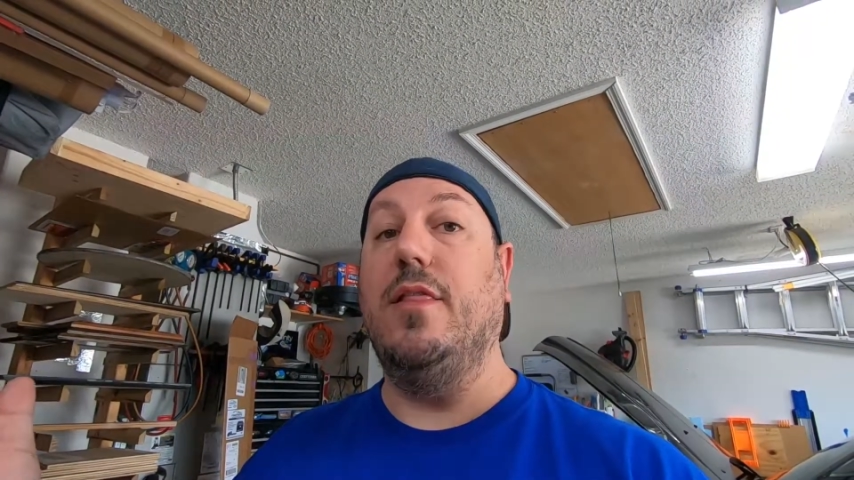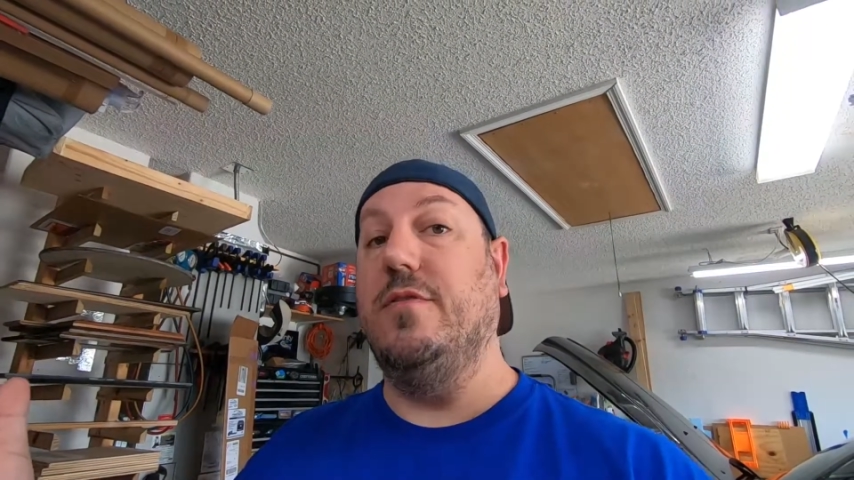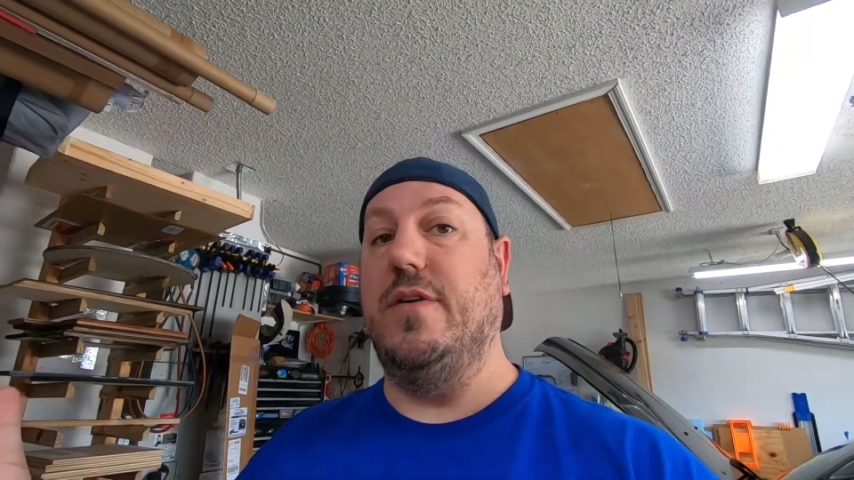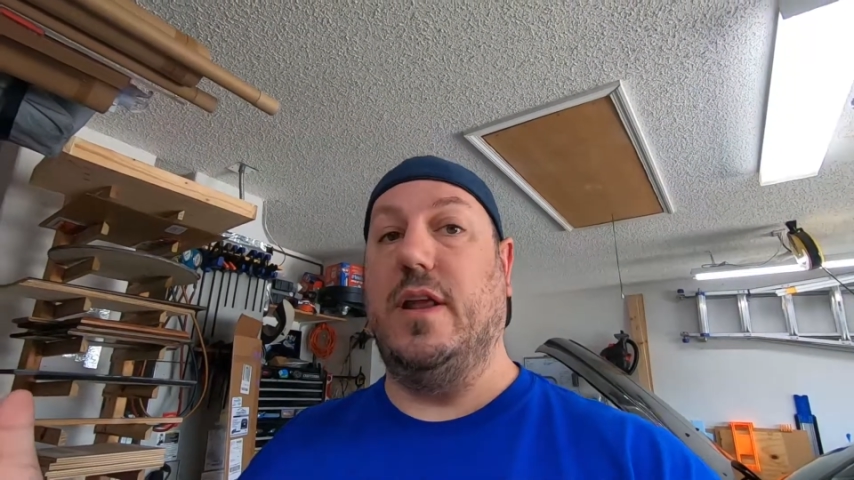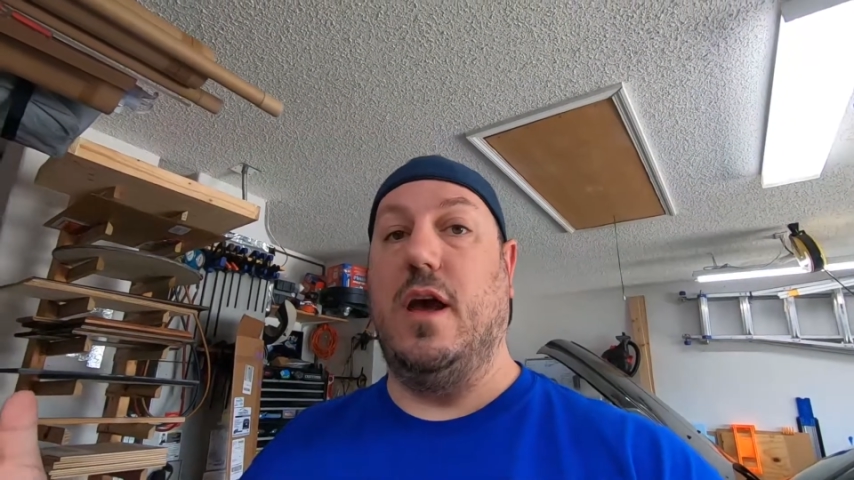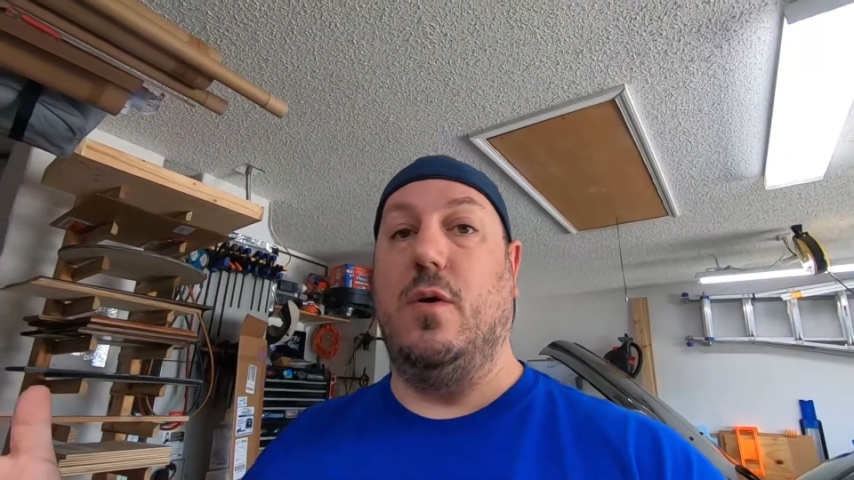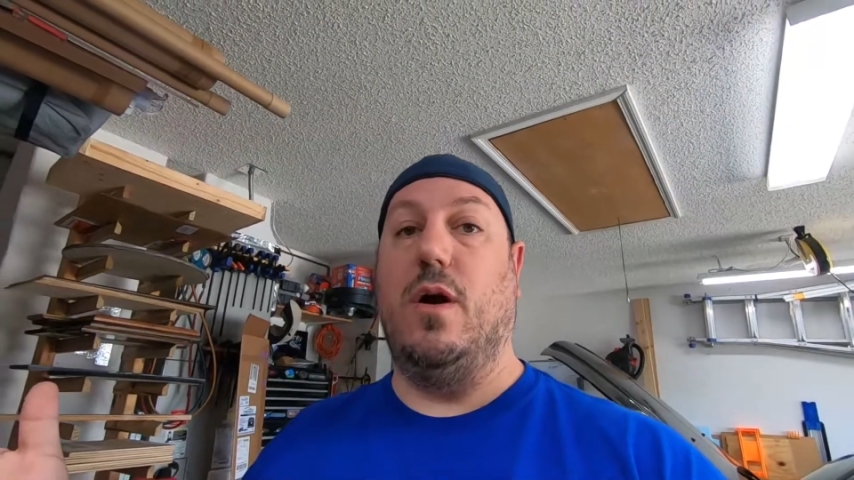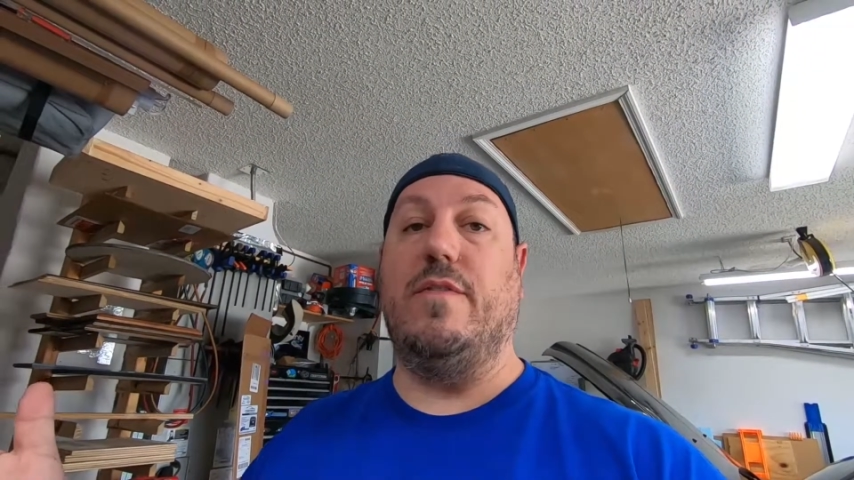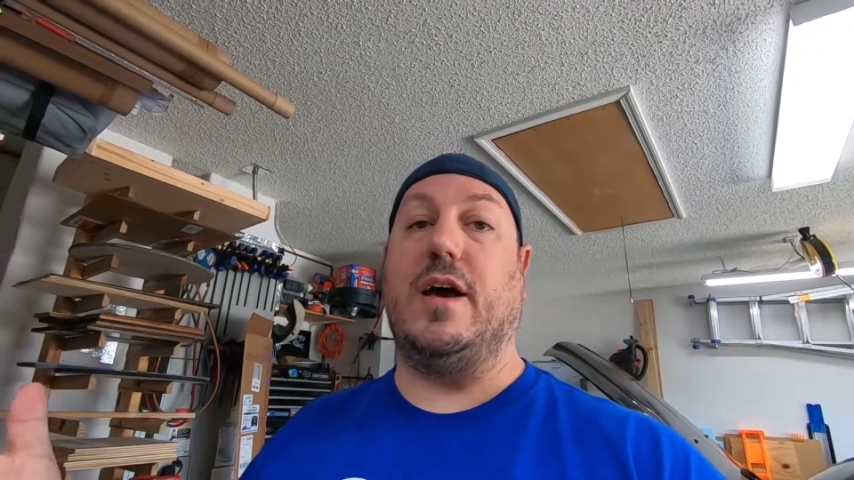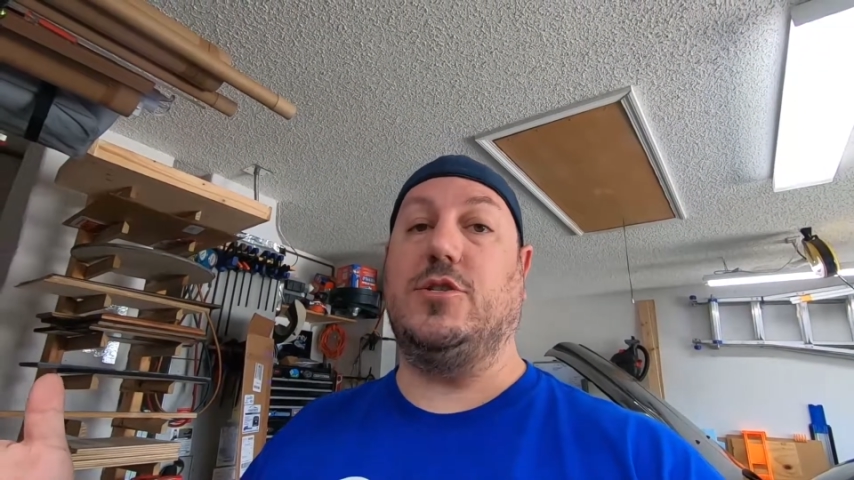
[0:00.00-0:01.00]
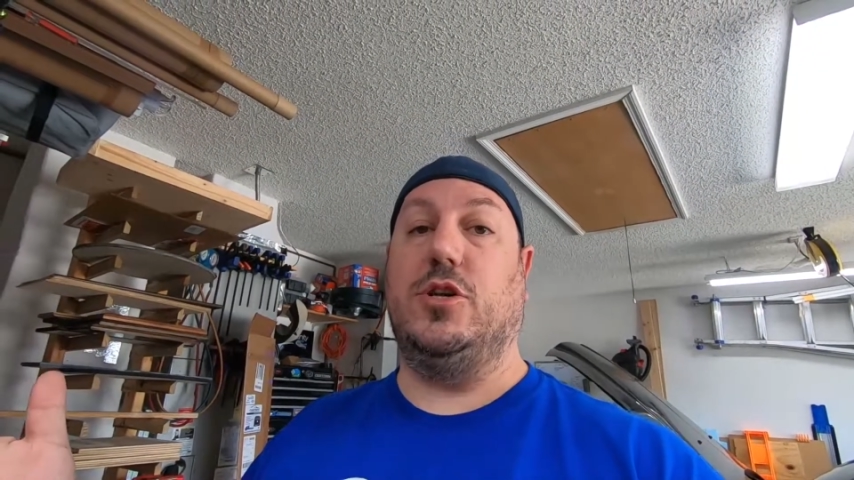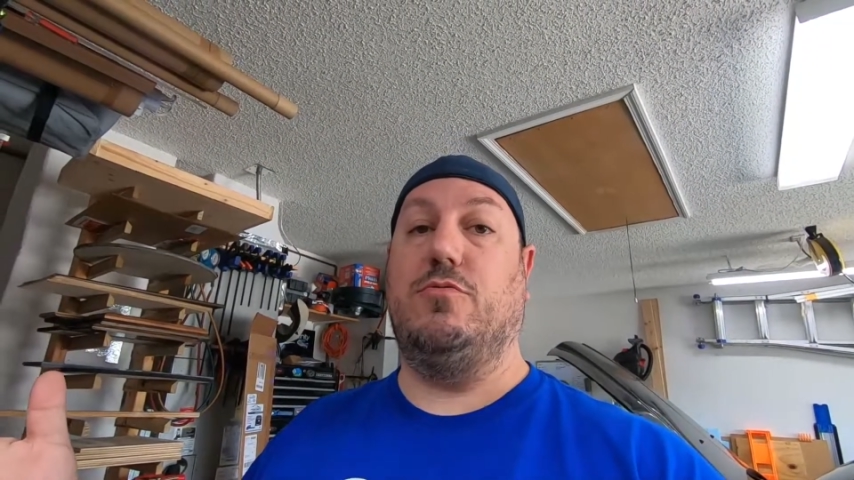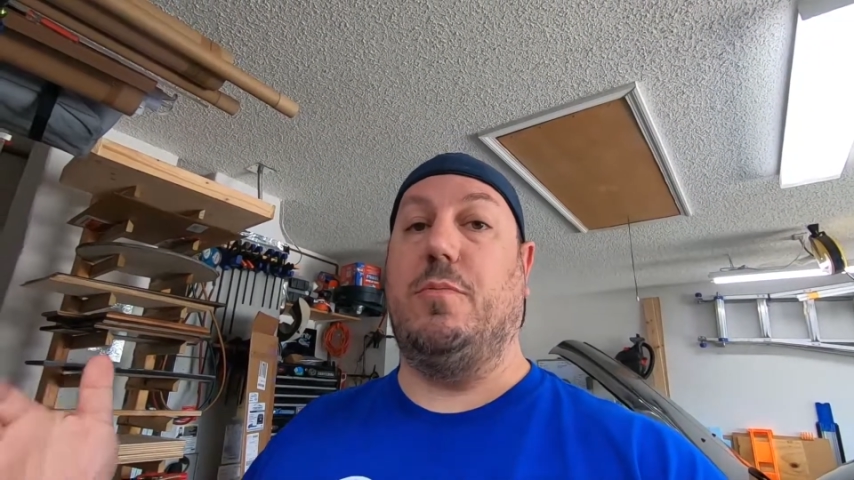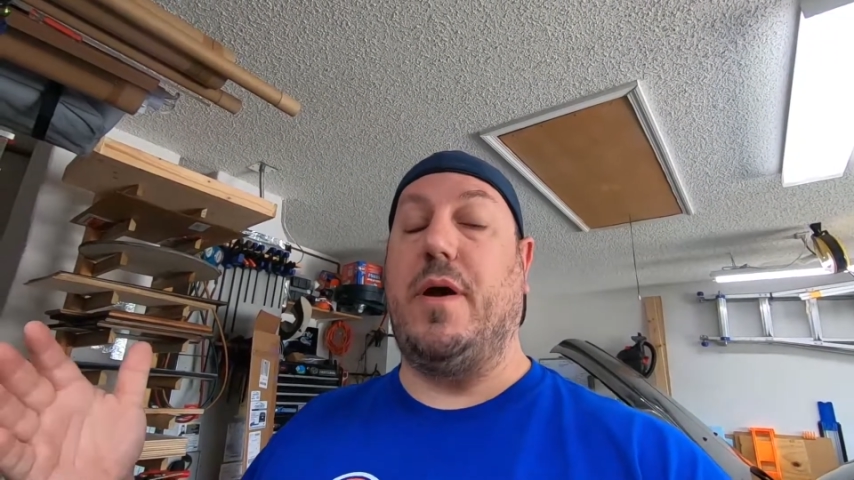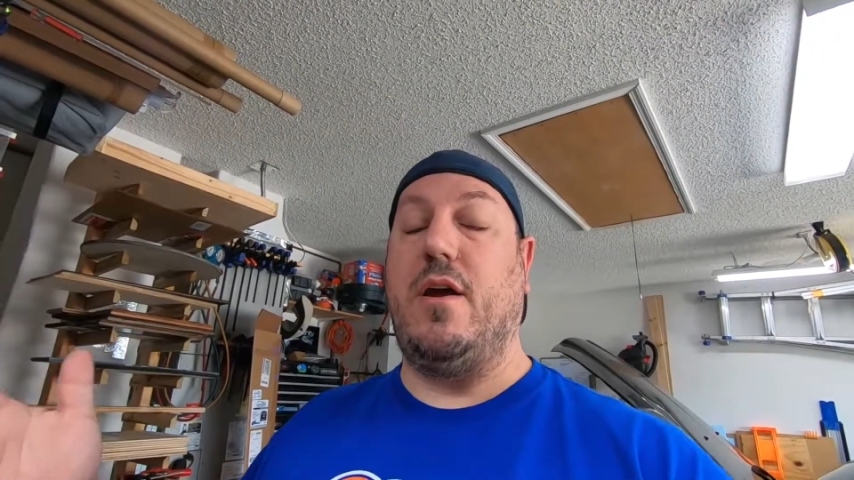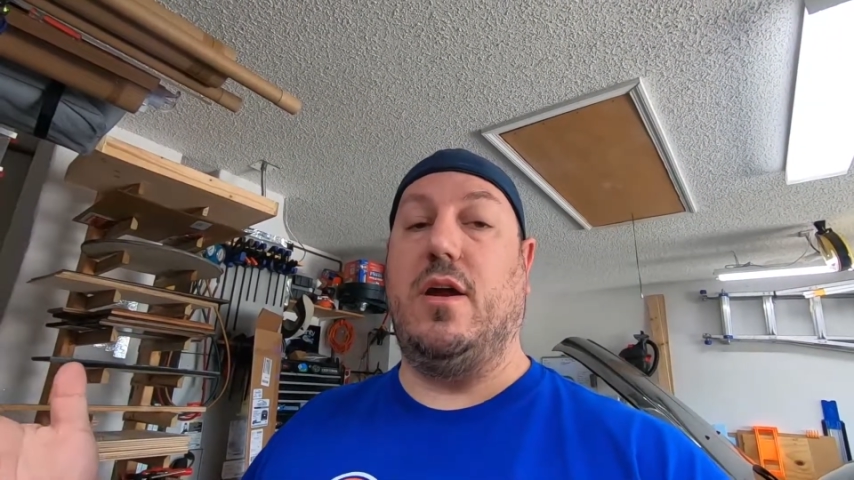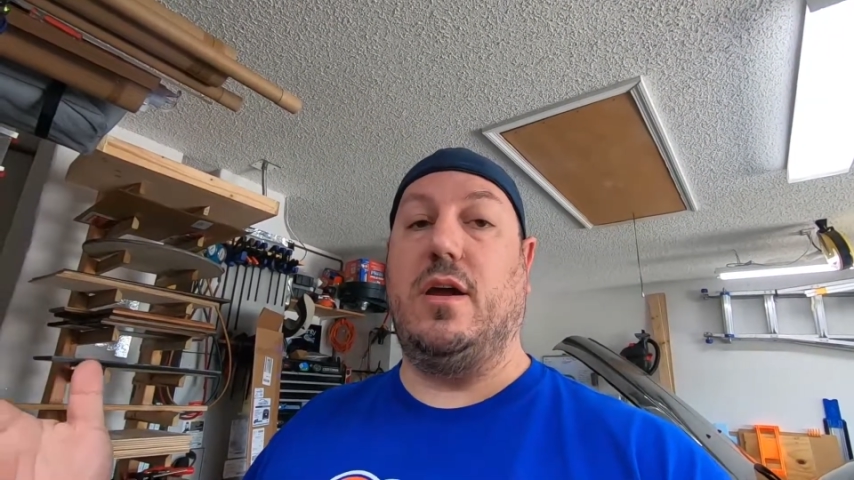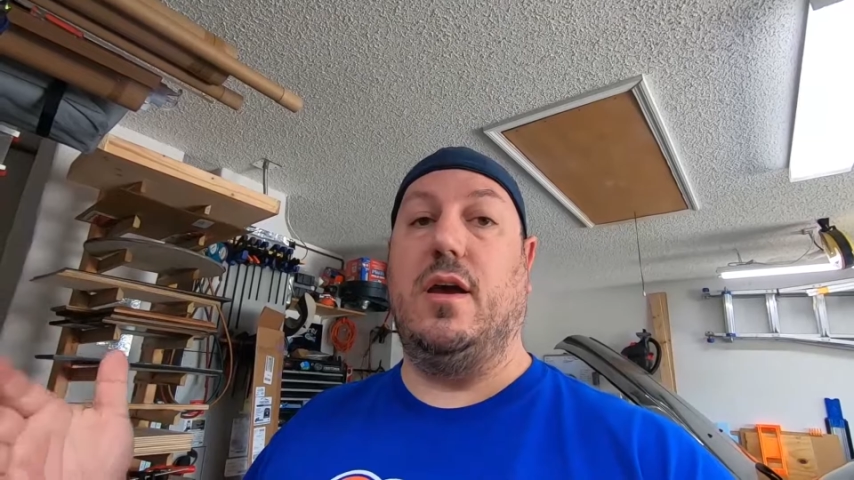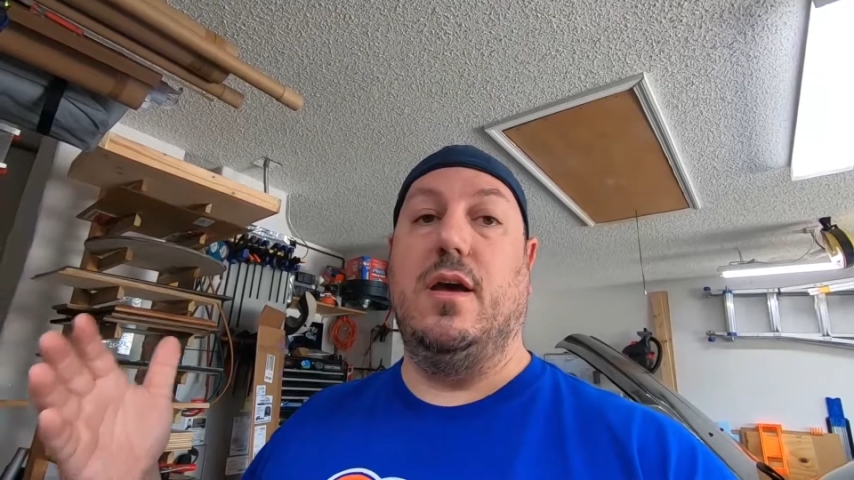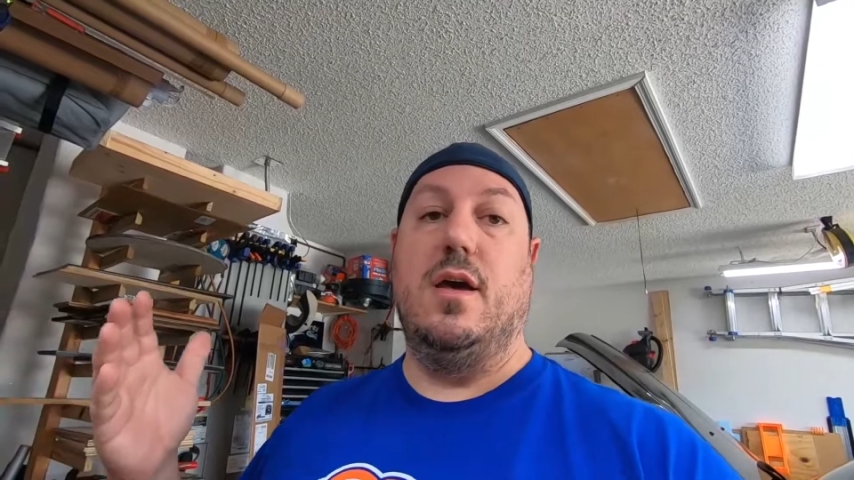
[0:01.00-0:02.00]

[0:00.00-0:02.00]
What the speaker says: other video of actually repairing